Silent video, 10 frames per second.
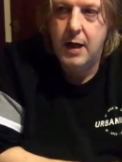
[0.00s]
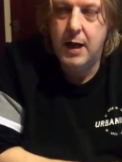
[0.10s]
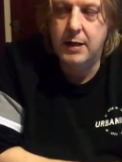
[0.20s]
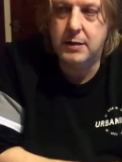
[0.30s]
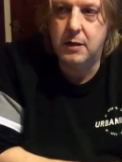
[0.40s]

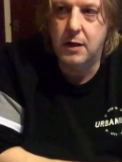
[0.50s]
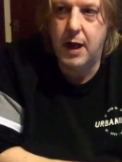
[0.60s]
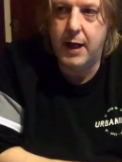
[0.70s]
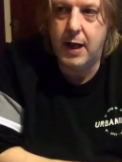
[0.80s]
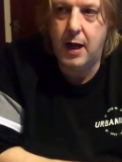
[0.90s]
it's kind of
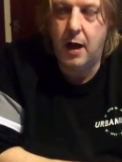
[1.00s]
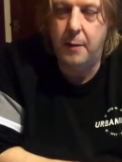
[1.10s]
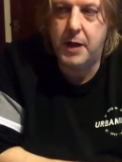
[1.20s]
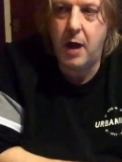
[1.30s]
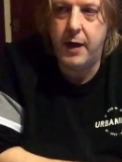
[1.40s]
like a,
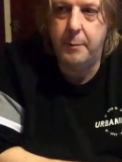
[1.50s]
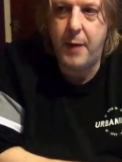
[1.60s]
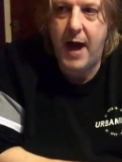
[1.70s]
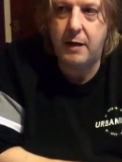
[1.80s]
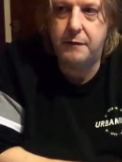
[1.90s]
I'm going
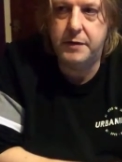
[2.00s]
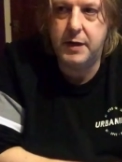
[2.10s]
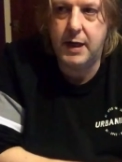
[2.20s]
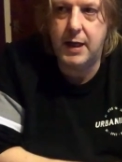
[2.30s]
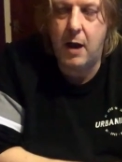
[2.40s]
back for
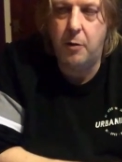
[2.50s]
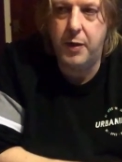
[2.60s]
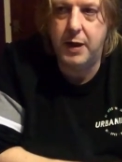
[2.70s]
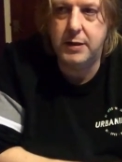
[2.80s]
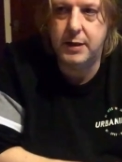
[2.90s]
second
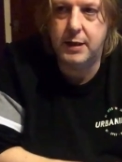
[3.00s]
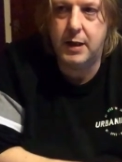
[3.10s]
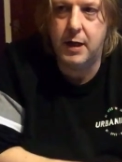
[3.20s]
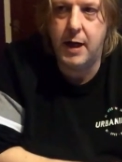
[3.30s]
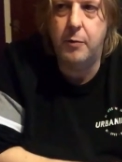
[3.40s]
helpings. Like, I
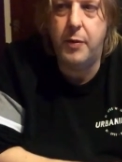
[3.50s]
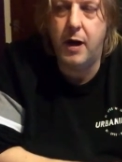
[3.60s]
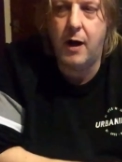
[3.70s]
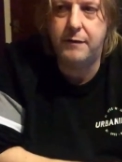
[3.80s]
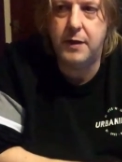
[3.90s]
can't help it.
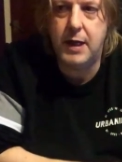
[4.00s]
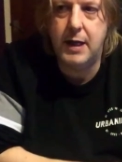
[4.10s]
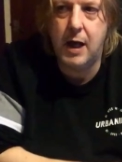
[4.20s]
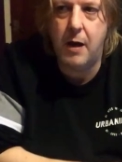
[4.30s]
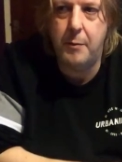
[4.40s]
I have to
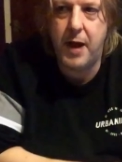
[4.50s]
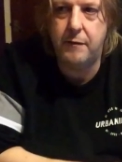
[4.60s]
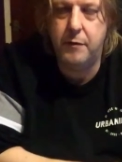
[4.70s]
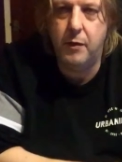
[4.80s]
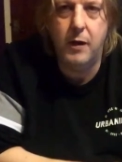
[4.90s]
keep going back
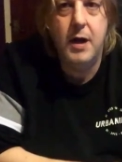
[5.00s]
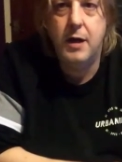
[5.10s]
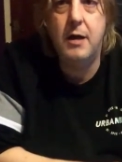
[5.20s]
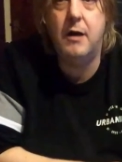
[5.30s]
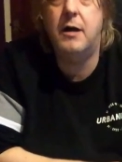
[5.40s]
for more.
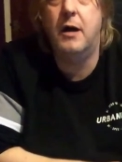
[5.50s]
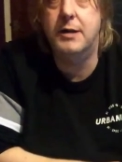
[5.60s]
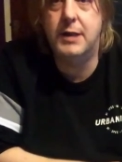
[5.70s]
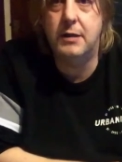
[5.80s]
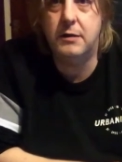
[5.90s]
You have got
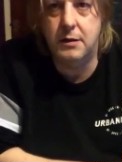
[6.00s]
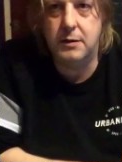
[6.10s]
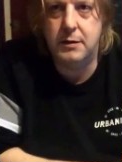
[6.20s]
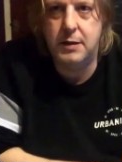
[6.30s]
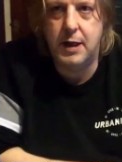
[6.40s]

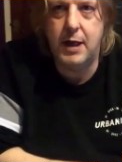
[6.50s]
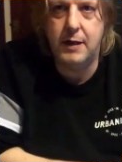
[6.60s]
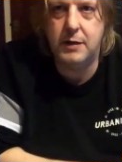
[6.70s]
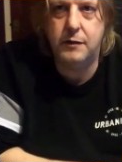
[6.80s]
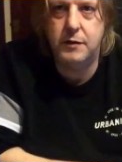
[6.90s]
addictions here,
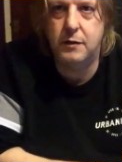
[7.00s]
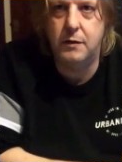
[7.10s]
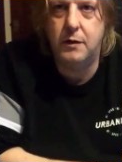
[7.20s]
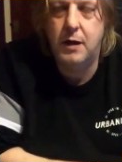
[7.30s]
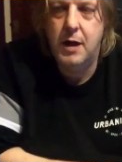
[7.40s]
that's for
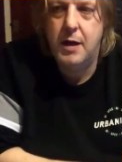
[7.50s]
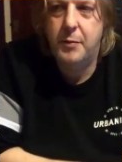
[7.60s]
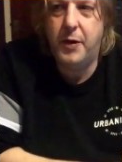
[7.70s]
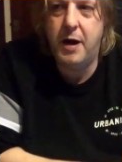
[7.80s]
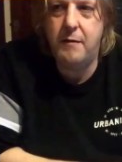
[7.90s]
sure.
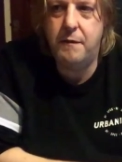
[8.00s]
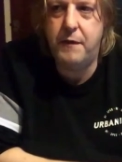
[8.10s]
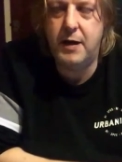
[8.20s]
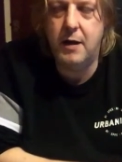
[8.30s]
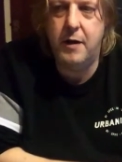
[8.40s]
But I don't
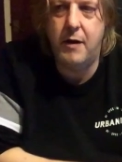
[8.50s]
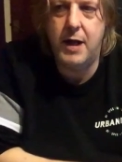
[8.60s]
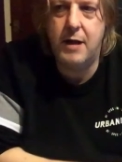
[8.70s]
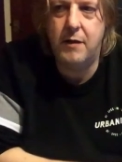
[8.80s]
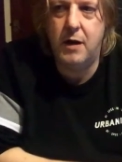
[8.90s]
think that there
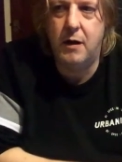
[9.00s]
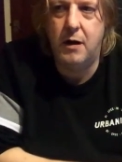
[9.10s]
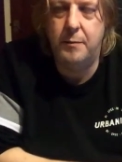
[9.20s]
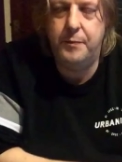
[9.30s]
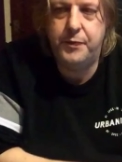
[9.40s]
any of a
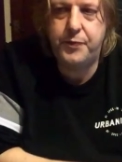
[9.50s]
lot of